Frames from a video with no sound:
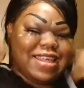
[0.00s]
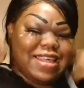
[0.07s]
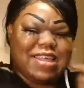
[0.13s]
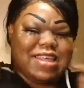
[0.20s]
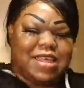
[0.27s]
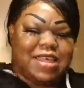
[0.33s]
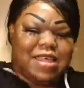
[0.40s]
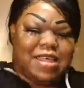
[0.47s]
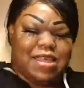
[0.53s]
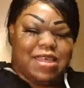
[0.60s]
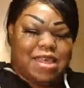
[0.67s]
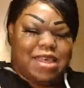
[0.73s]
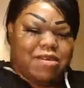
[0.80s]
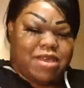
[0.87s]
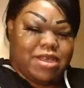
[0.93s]
All
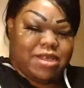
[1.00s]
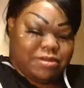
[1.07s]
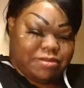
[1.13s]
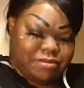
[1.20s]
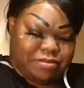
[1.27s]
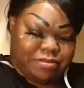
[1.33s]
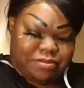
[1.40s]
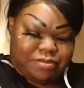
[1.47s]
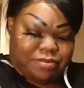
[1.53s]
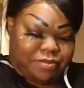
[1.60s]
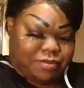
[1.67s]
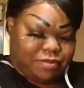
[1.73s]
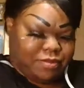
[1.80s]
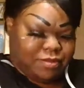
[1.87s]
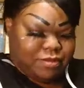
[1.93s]
right.
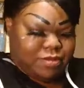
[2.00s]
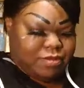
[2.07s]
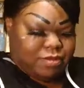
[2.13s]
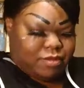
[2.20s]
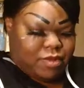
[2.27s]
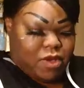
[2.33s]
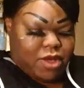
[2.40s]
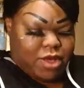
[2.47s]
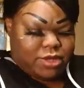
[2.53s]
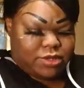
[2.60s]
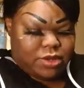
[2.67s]
All right.